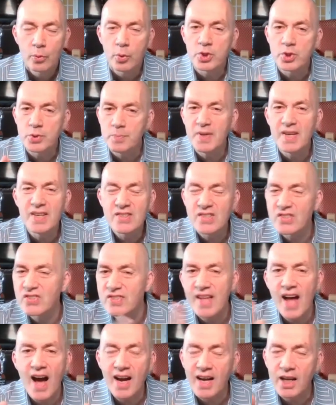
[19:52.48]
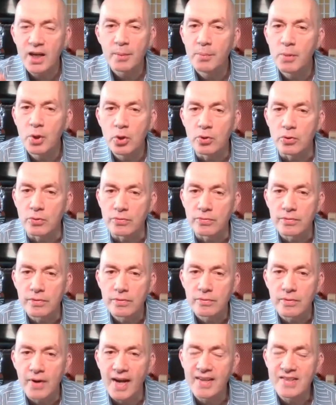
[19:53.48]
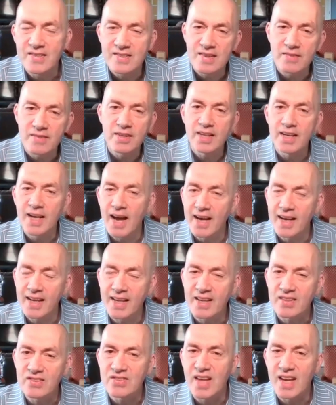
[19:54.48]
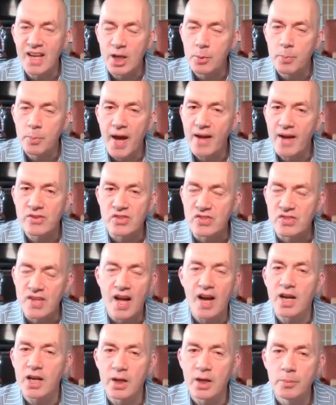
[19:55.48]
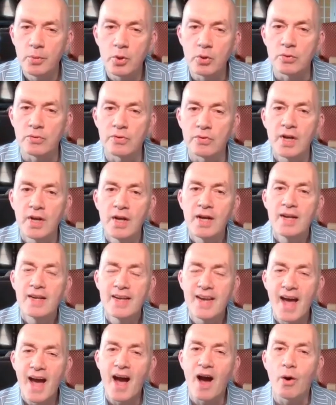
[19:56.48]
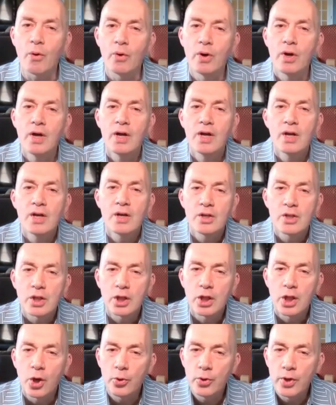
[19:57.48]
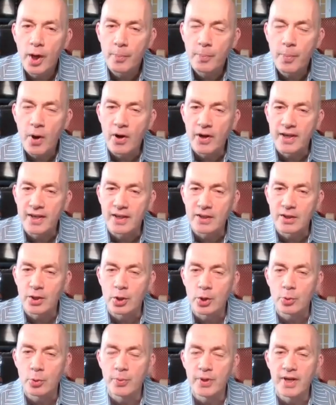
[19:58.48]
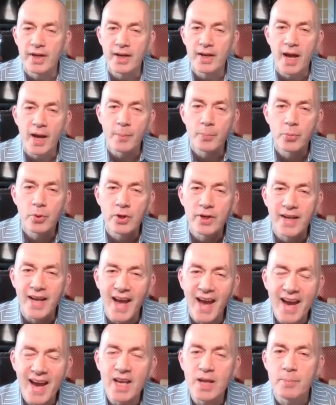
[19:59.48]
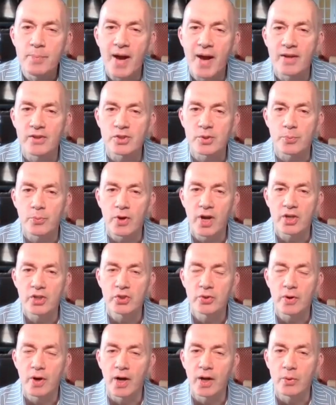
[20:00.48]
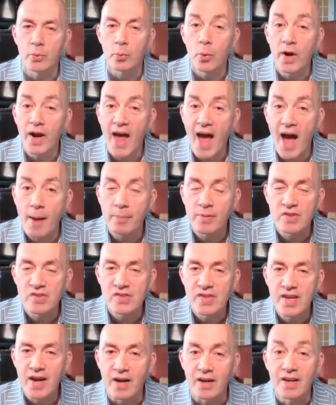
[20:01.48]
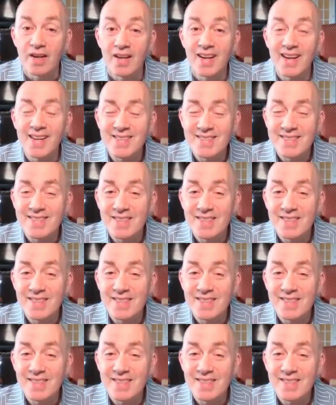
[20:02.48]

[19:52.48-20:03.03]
which means it's not going to move, right? 79 against 80 pounds is not going to move. Now, load up on it a little bit and put 80 pounds of pressure on it. What happens there? It